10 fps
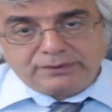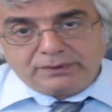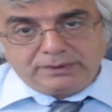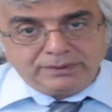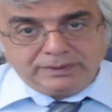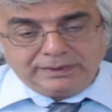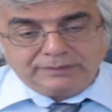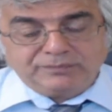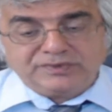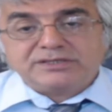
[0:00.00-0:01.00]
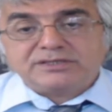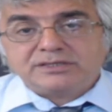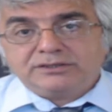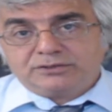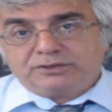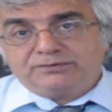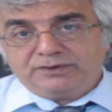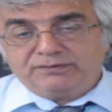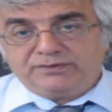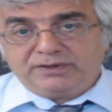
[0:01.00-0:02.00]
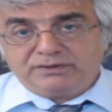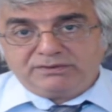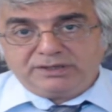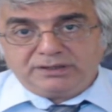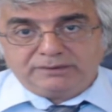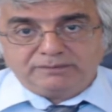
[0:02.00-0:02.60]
all, the search of infinity.